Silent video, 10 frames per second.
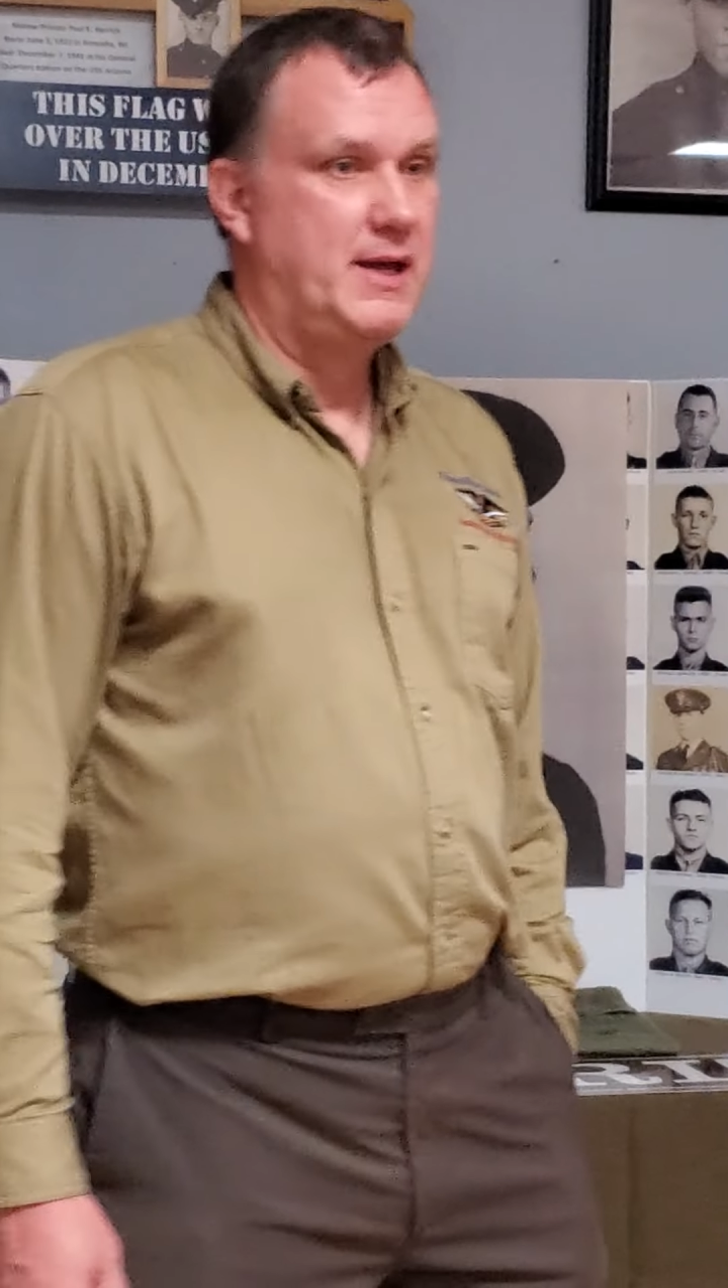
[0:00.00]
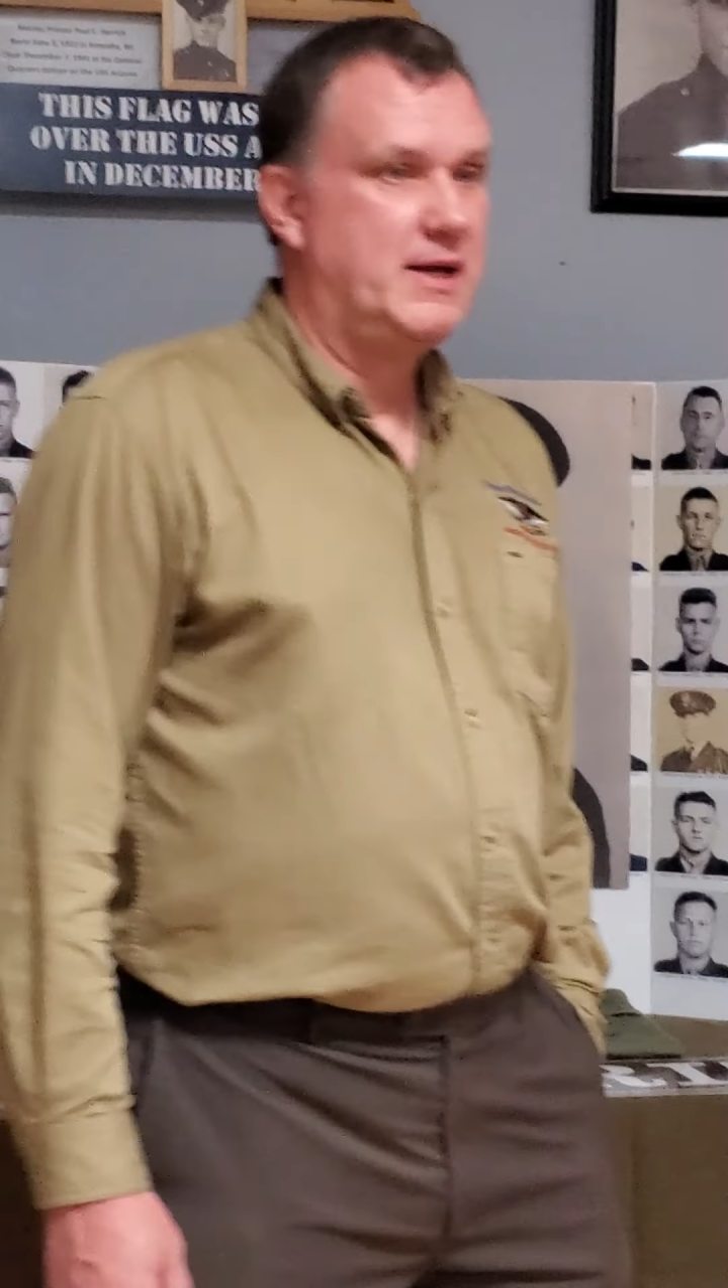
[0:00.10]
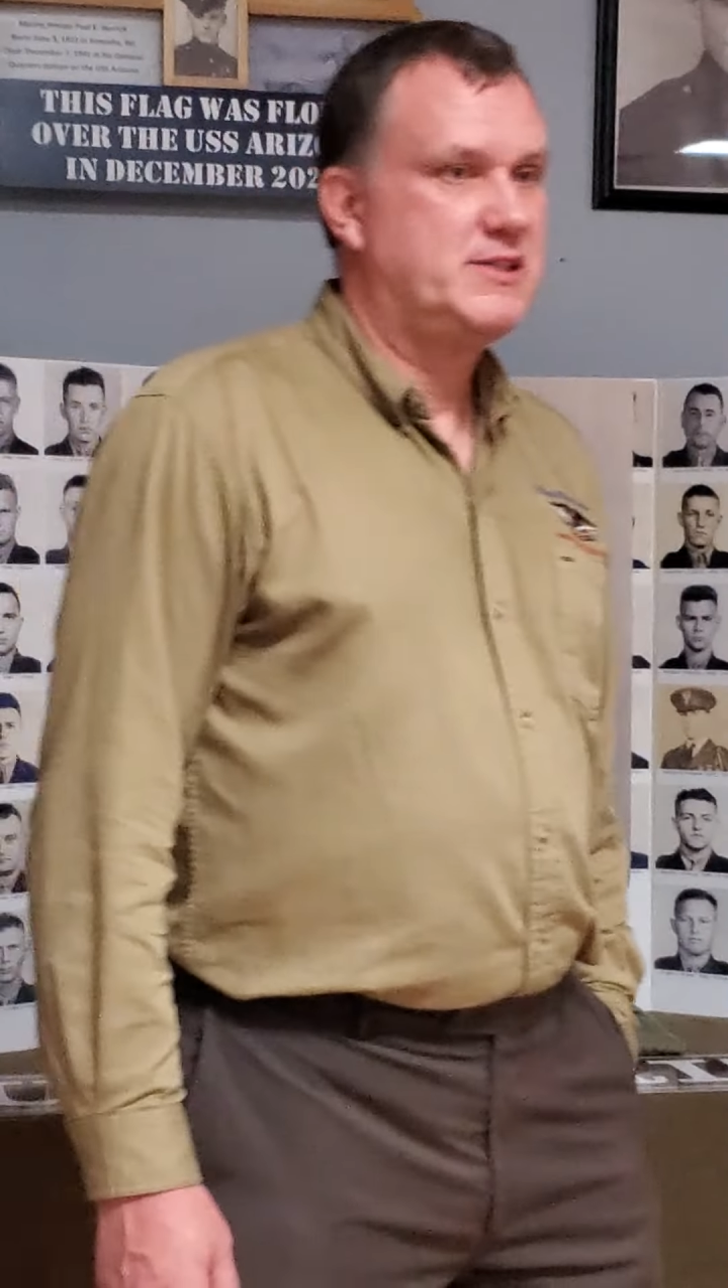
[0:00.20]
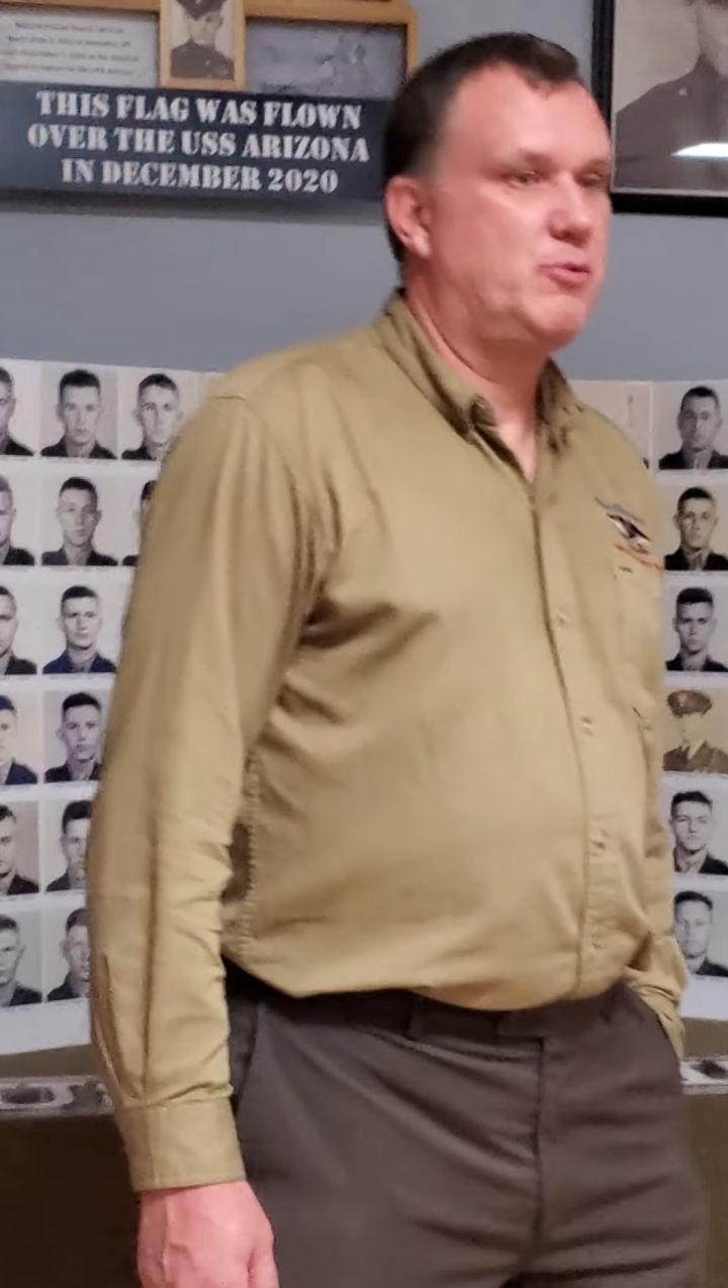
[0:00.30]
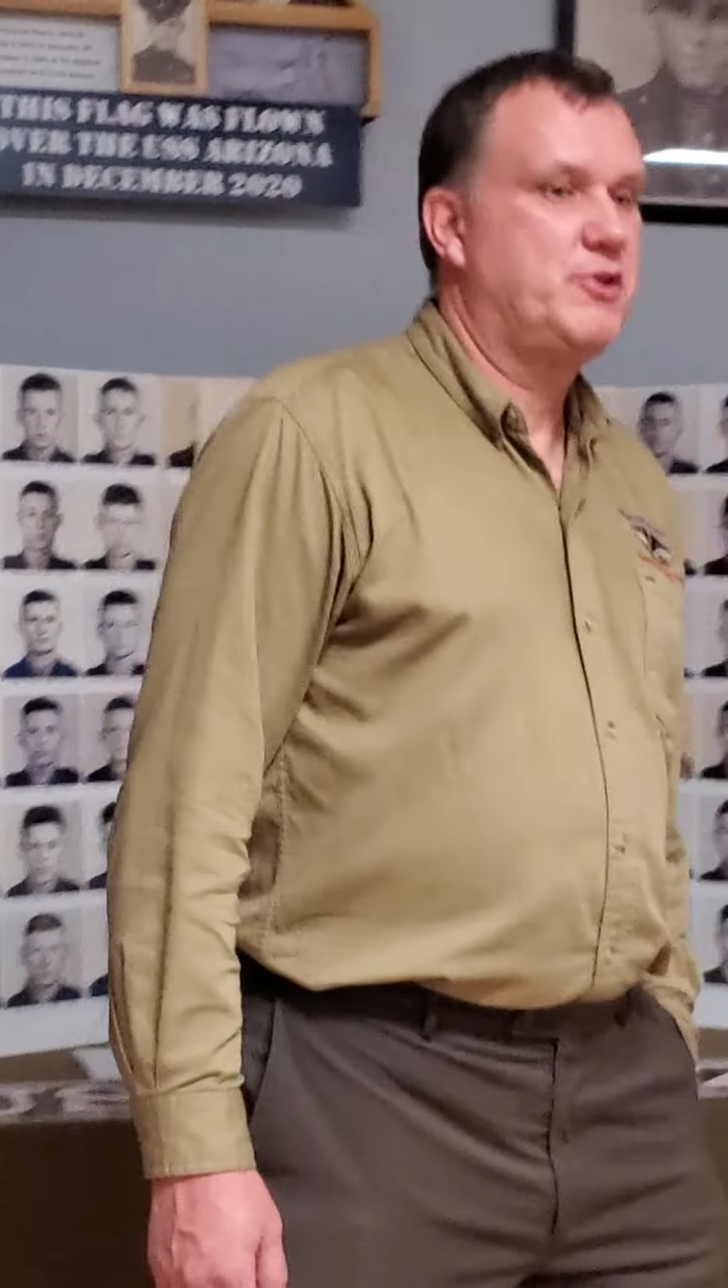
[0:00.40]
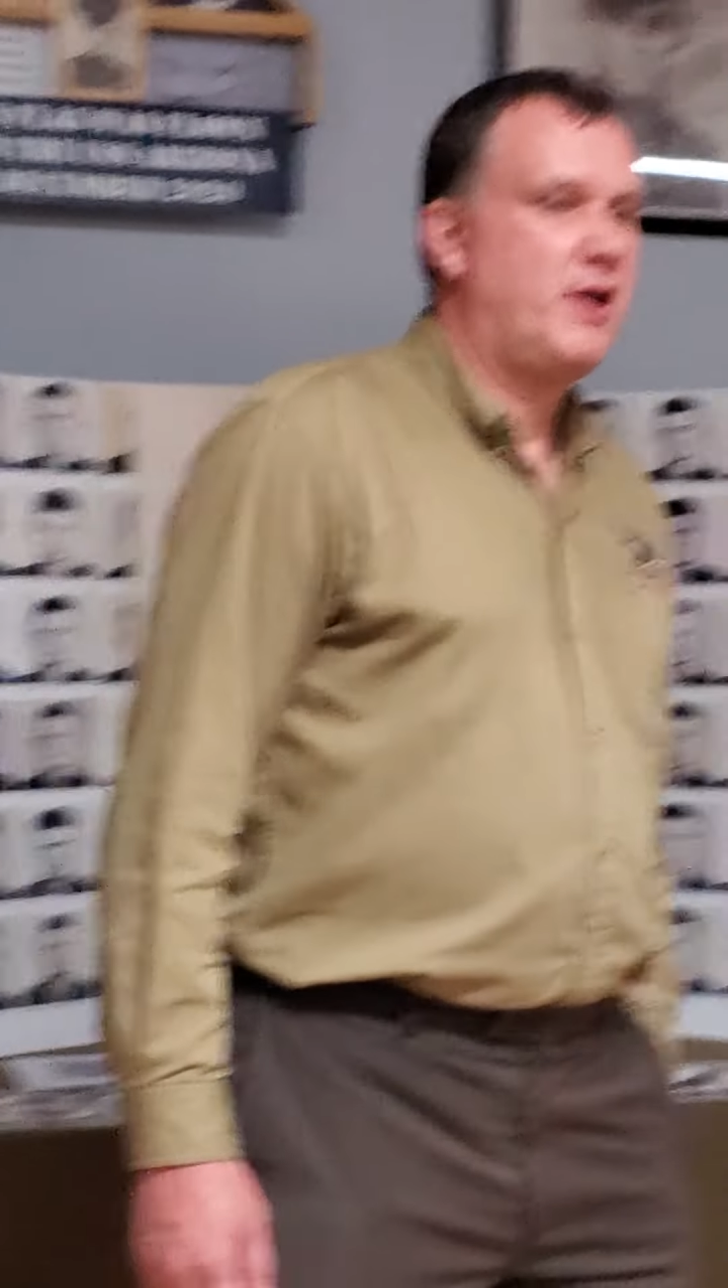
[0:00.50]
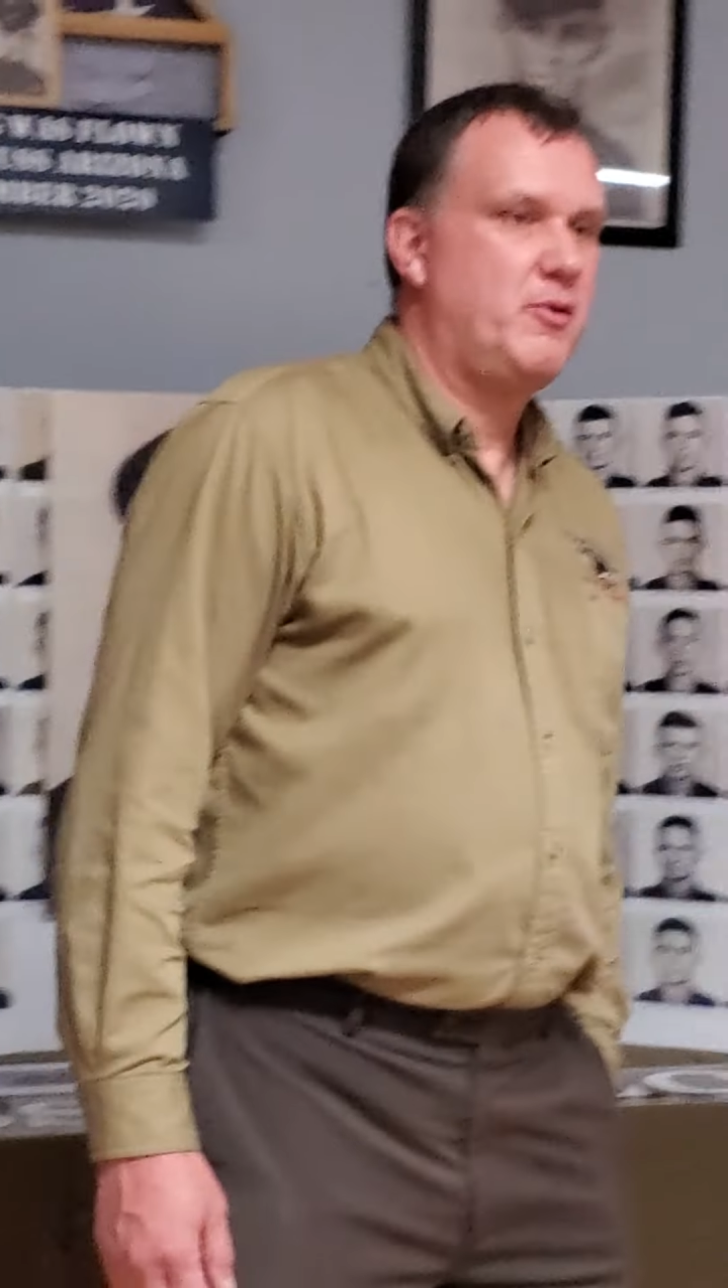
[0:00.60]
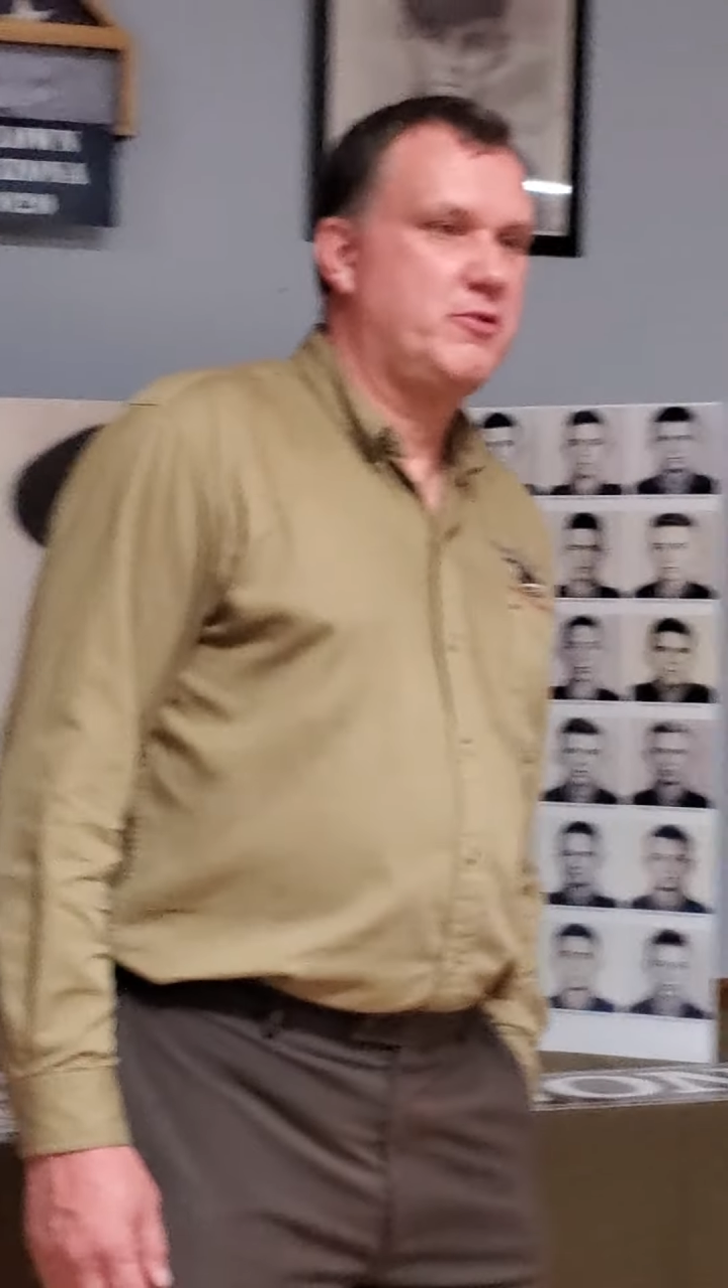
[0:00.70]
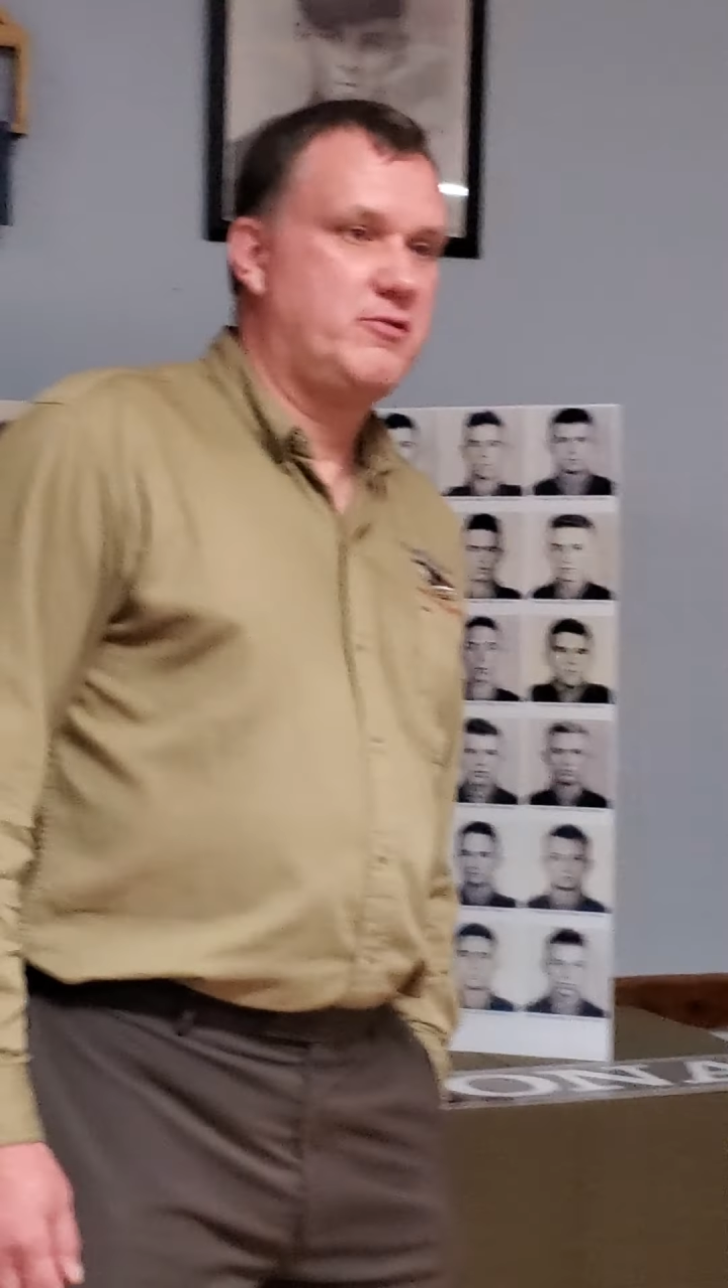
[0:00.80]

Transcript: He said, we'll tell you what